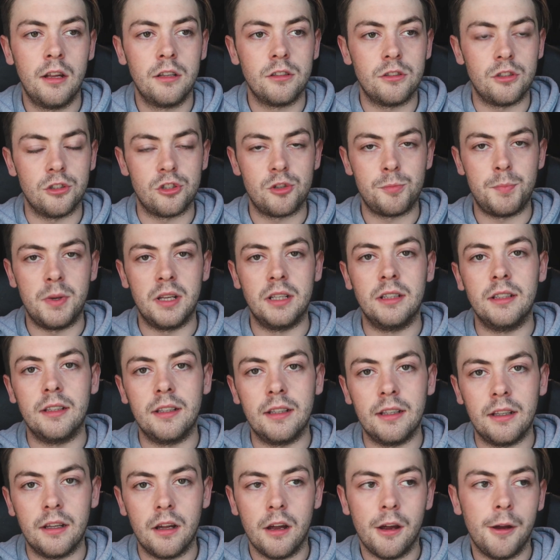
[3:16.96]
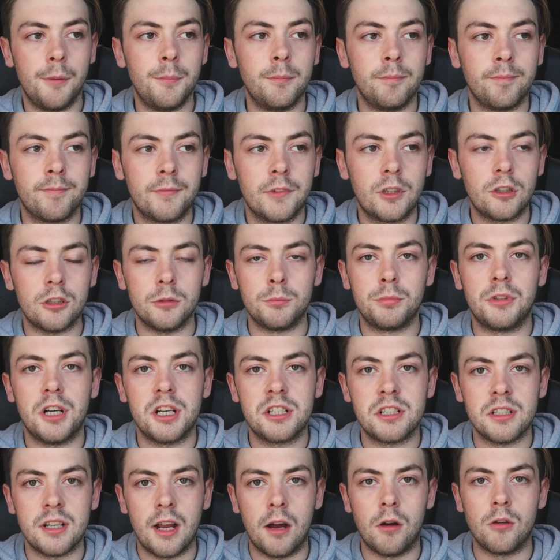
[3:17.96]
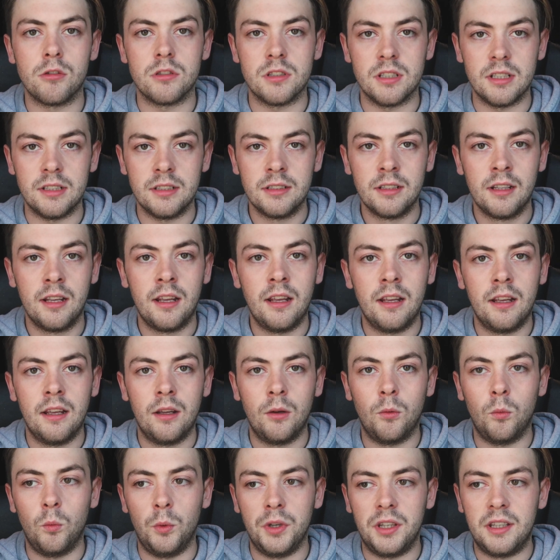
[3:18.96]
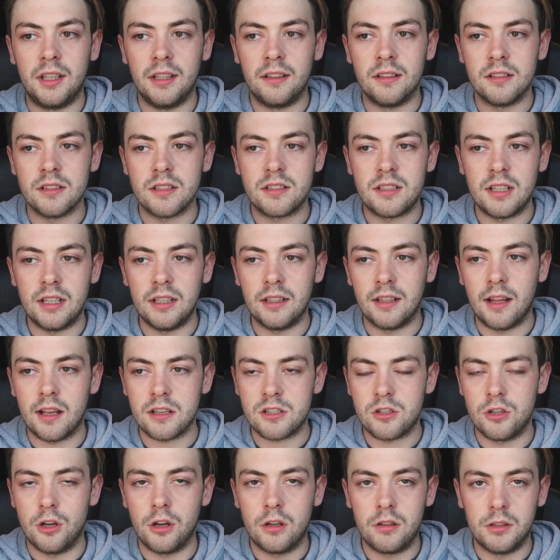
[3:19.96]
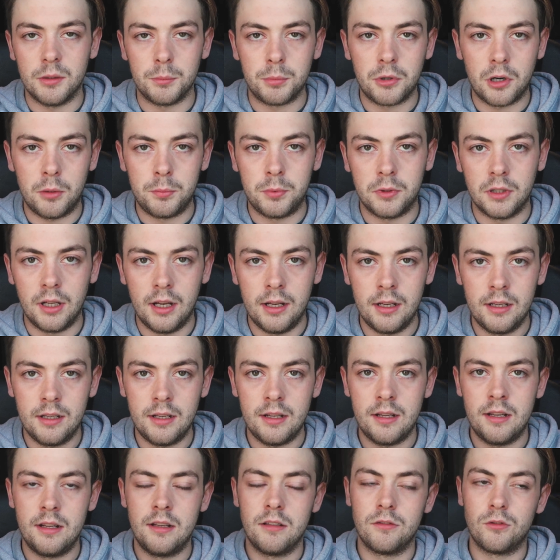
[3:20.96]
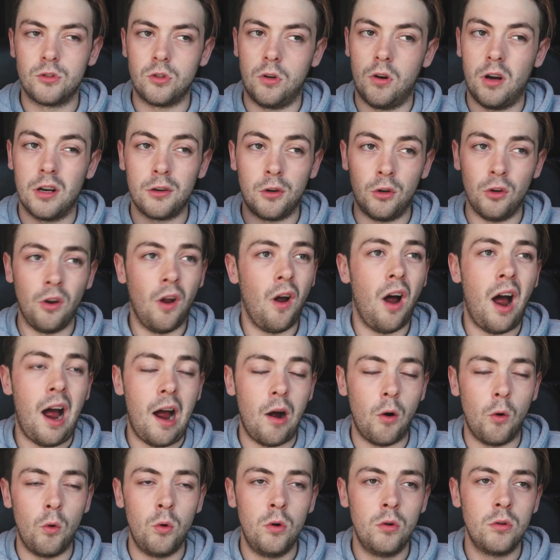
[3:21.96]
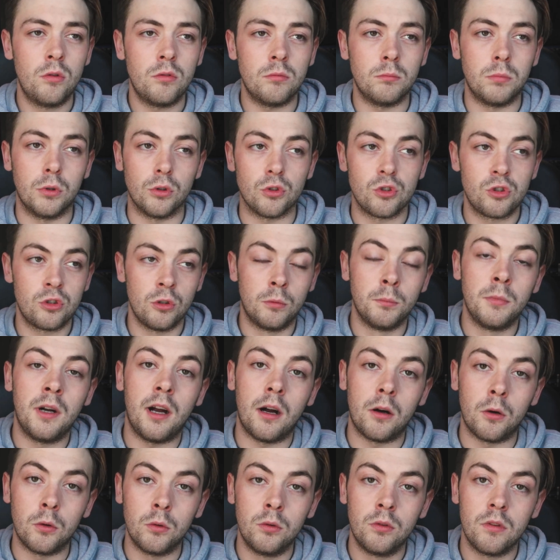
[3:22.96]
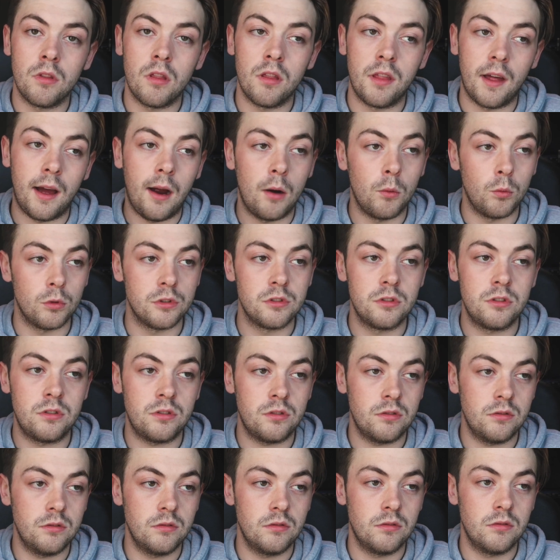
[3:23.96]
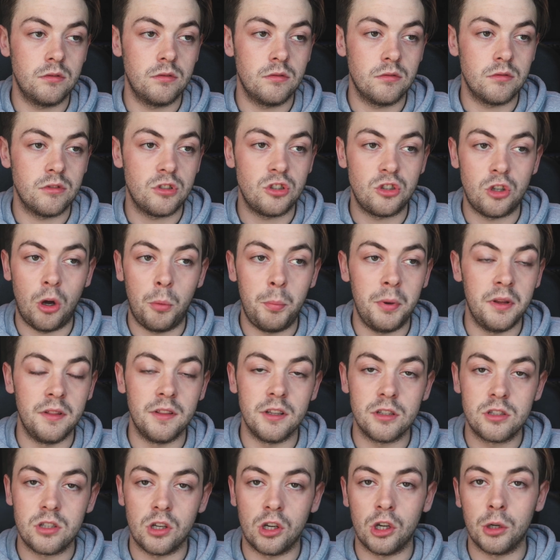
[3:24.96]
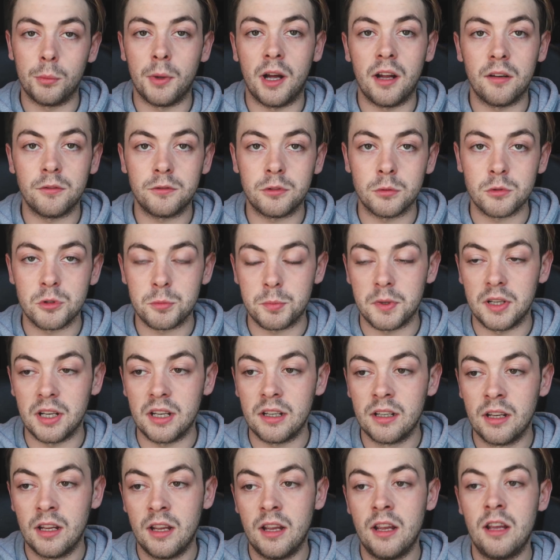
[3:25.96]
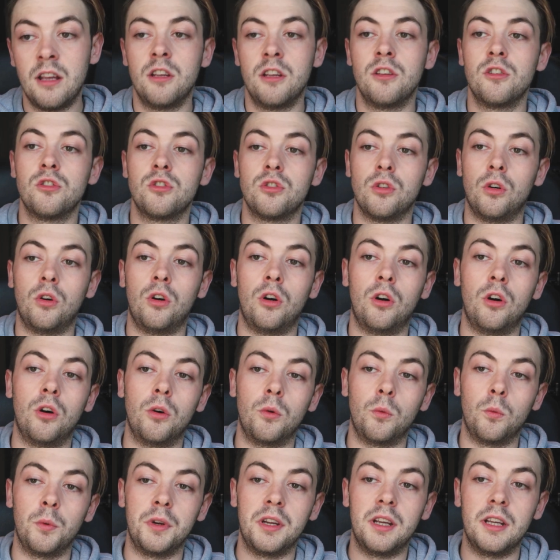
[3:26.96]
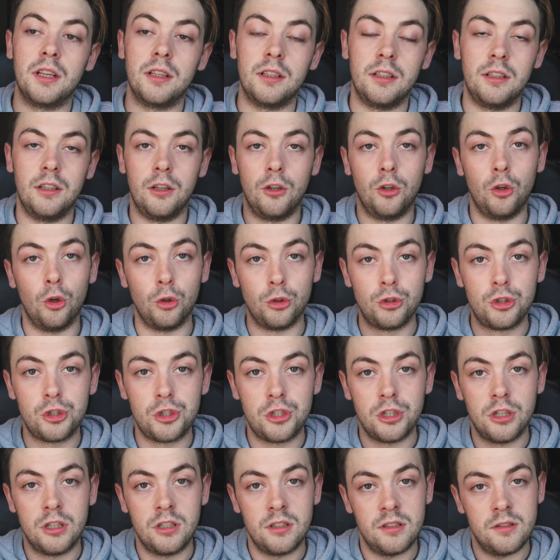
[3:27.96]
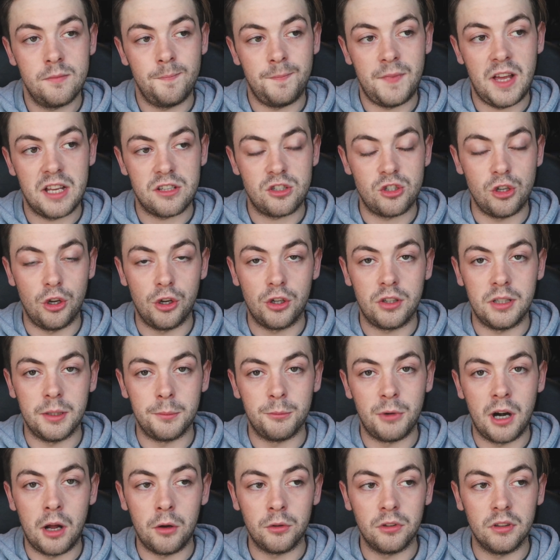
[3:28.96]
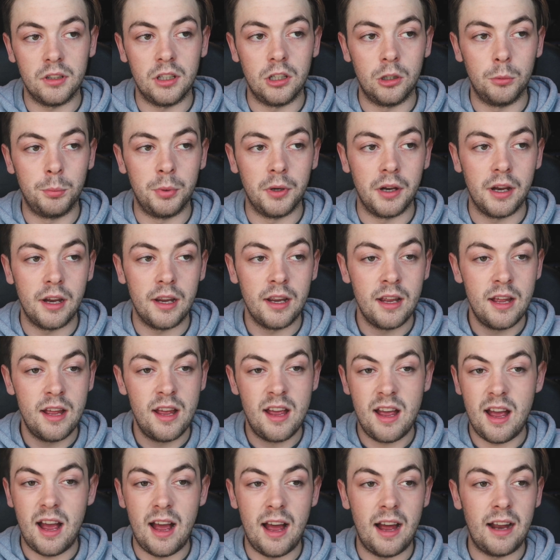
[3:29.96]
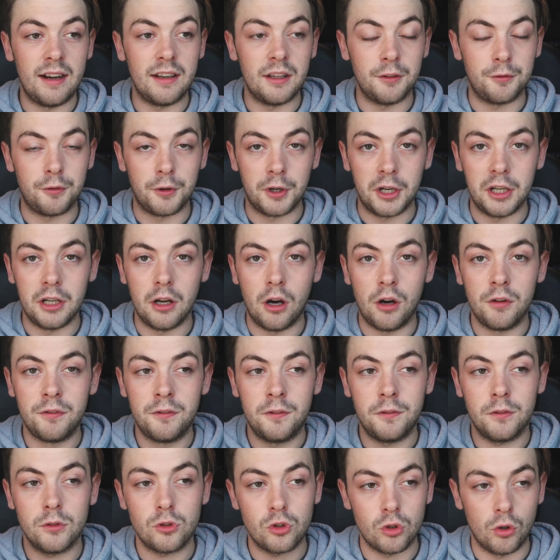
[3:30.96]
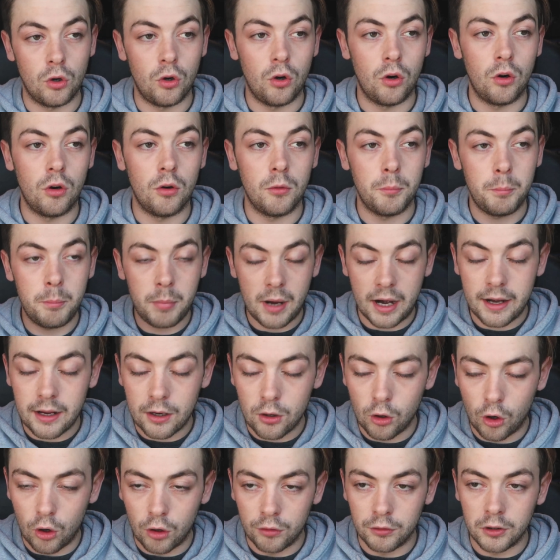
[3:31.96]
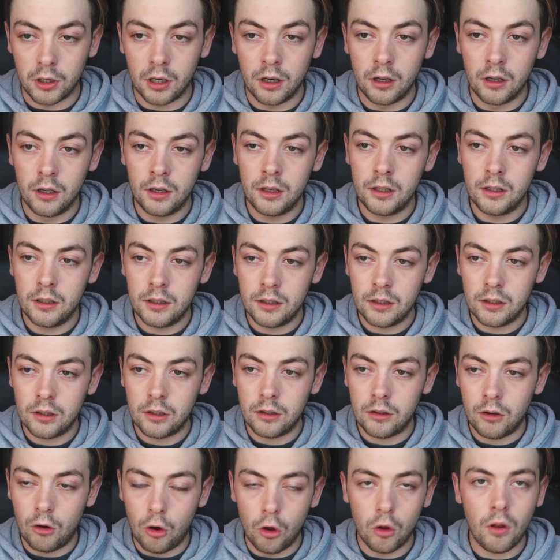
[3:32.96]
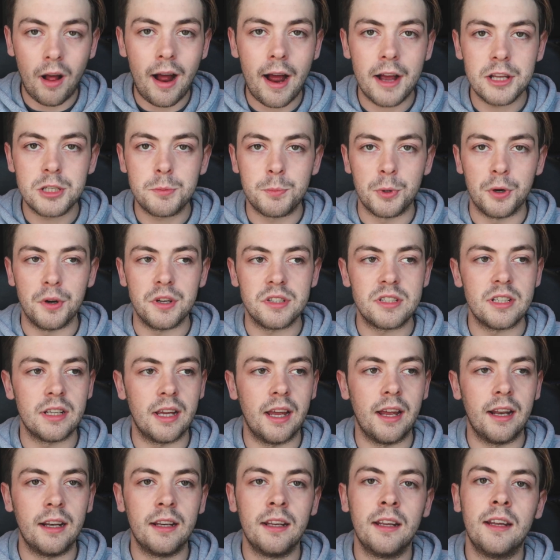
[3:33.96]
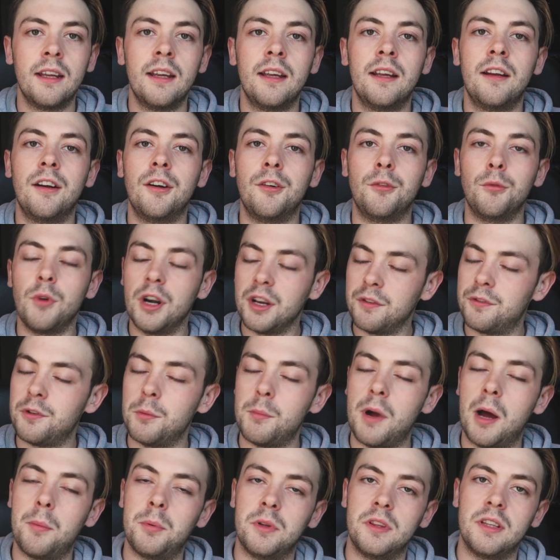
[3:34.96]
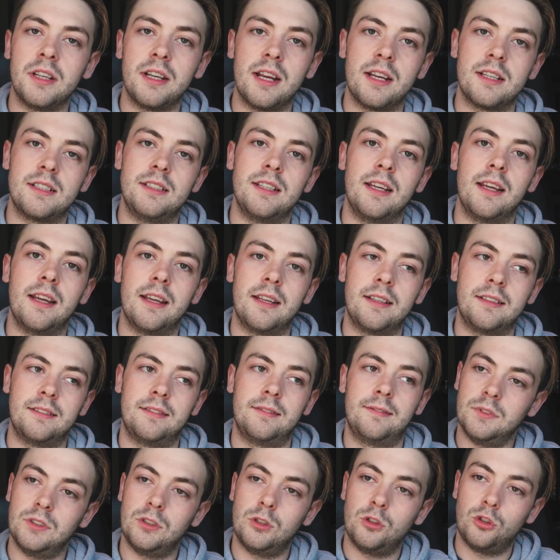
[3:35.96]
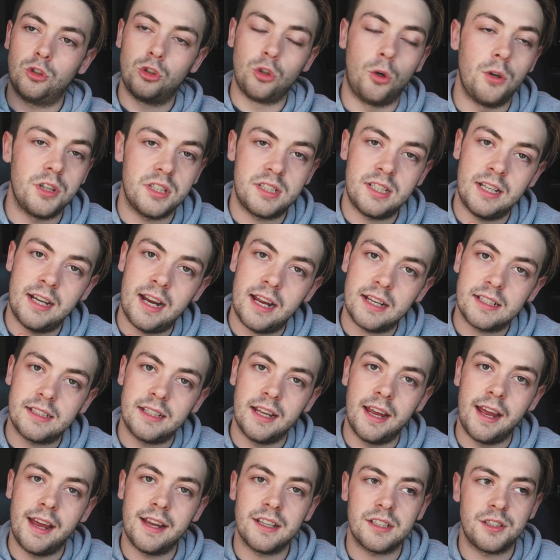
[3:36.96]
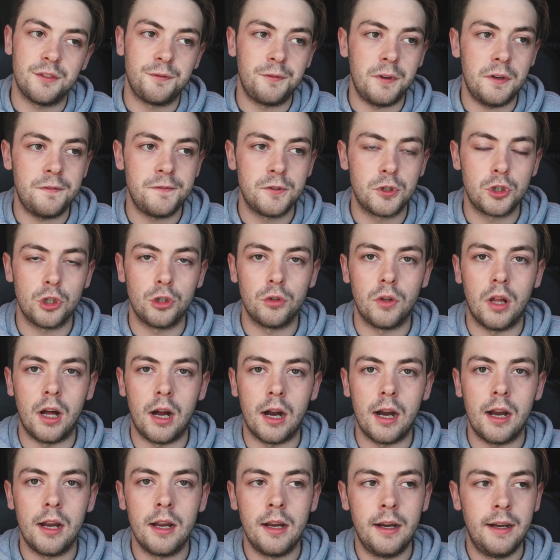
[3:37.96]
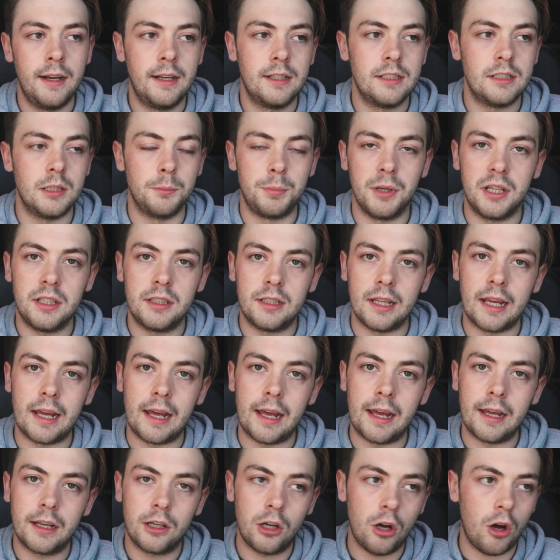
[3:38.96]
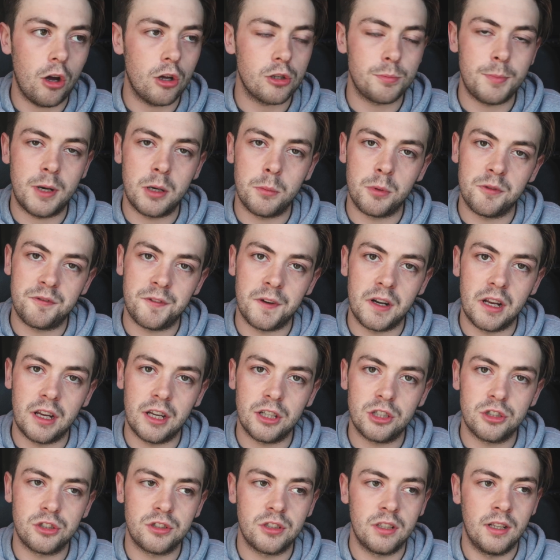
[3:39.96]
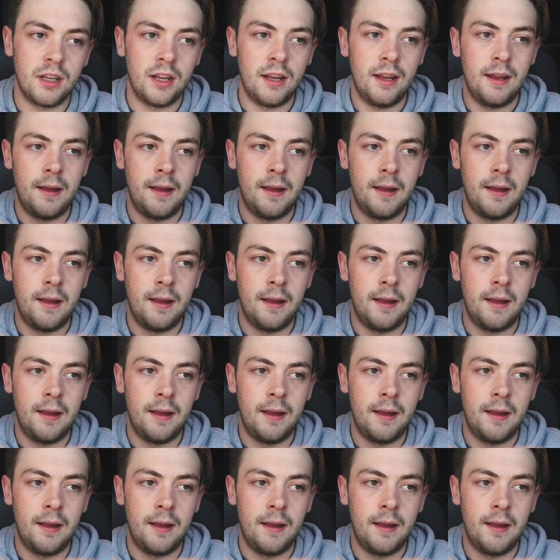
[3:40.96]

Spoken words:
to spin the compression housing, we didn't seat that circlip properly. So I don't know how, but somehow that was stopping the turbine from spinning. So we nudged that circlip round a little bit and it freed off. So panic over, all high spirits again, ready for mapping the next day. So it's the next day, it's the 5th of July, it's the big day, car's meant to be finished,